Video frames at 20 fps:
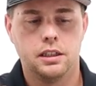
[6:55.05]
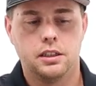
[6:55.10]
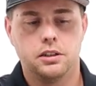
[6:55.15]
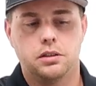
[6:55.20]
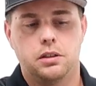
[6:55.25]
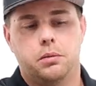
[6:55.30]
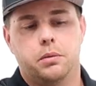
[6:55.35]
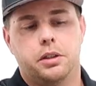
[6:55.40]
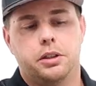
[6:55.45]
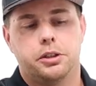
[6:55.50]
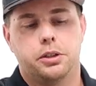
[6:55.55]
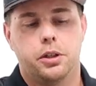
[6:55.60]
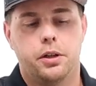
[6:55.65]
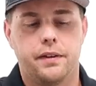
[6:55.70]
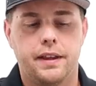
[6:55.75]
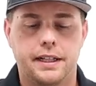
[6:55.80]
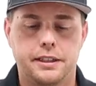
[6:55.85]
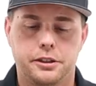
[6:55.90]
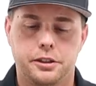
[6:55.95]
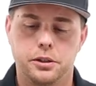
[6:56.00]
So I'm going to show you
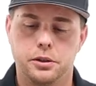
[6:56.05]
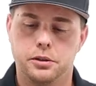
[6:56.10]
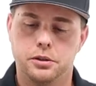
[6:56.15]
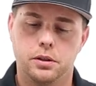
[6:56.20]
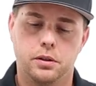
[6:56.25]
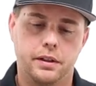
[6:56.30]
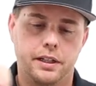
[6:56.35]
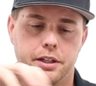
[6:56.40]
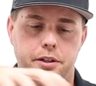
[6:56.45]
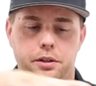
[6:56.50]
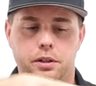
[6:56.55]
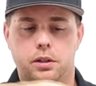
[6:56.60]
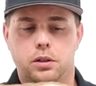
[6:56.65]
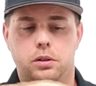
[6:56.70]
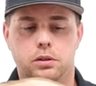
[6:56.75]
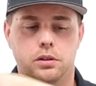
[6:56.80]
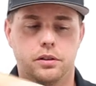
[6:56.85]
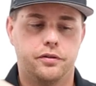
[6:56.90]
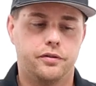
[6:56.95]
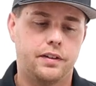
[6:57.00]
that too. So again, you can
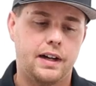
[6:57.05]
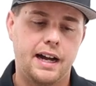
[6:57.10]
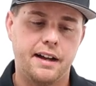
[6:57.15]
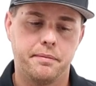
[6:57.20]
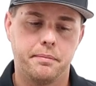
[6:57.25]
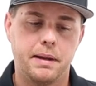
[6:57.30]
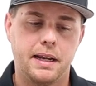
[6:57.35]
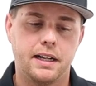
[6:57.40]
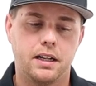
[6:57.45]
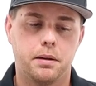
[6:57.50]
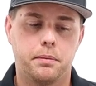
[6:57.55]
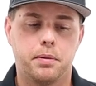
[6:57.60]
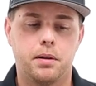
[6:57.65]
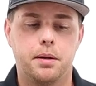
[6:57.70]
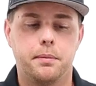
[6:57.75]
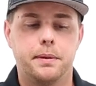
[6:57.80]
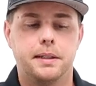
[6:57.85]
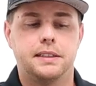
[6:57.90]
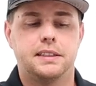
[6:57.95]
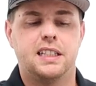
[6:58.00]
hold the five main
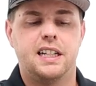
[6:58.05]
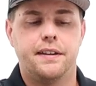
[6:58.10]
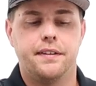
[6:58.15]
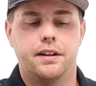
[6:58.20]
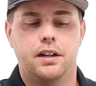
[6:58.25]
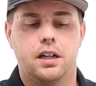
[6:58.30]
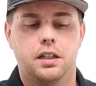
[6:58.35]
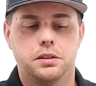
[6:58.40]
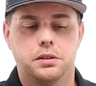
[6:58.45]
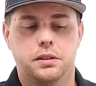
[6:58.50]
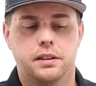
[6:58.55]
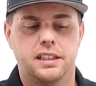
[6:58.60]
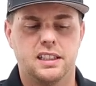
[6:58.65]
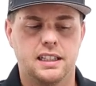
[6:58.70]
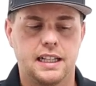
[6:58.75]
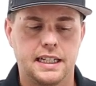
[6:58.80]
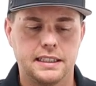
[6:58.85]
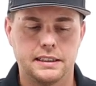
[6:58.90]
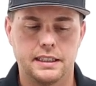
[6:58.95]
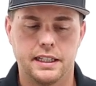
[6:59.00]
compartments and then also the
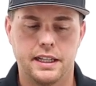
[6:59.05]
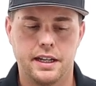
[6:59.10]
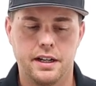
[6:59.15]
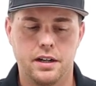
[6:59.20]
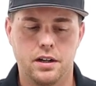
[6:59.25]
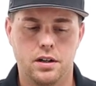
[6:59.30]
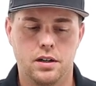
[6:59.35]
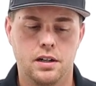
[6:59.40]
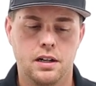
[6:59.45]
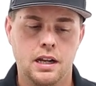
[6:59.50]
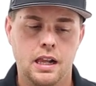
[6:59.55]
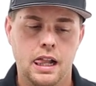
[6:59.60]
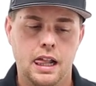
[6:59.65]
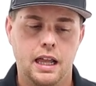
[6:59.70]
elastic here.